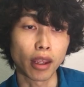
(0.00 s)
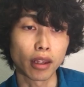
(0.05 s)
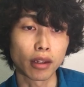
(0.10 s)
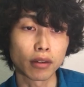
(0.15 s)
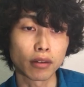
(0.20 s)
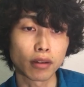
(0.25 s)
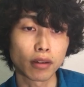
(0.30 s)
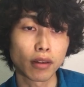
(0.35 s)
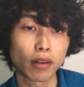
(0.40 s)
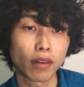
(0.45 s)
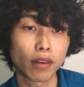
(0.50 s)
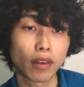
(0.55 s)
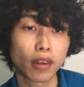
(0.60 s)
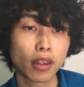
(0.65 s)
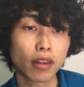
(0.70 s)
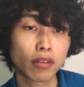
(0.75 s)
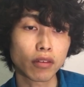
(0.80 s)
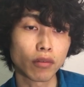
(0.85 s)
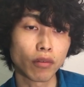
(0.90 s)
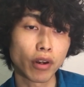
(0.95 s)
And
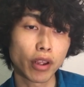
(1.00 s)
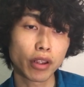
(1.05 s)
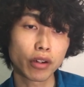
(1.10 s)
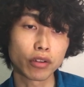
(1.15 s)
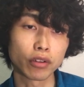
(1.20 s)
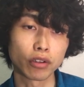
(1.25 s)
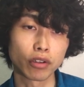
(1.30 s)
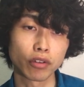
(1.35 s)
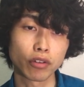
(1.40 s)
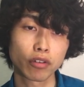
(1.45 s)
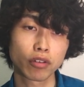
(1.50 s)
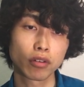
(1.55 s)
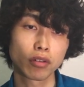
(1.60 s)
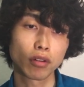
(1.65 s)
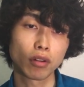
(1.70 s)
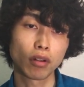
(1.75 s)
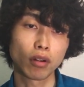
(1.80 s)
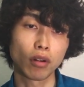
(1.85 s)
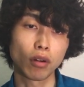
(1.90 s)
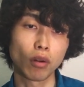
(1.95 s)
these leaders
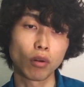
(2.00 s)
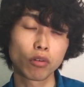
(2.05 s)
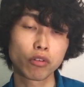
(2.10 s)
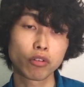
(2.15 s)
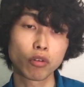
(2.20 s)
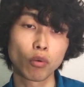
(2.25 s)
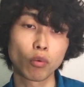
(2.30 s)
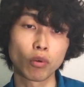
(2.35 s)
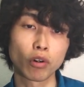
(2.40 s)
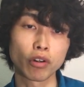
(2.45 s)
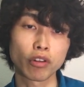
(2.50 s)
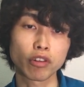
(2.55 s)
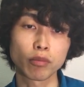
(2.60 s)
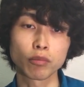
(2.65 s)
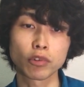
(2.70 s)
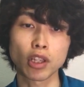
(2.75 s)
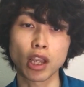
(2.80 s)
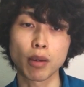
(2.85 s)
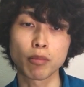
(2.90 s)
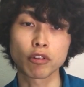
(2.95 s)
also were
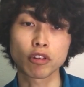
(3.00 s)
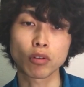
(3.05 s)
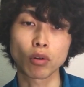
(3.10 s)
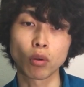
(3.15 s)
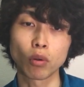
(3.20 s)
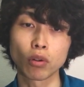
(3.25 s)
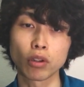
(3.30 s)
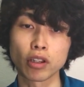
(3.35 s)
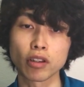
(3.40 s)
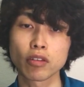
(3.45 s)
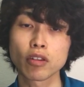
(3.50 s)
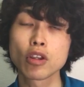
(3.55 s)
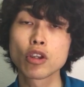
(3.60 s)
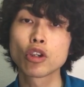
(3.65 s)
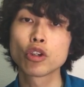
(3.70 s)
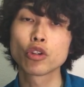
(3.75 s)
sometimes called as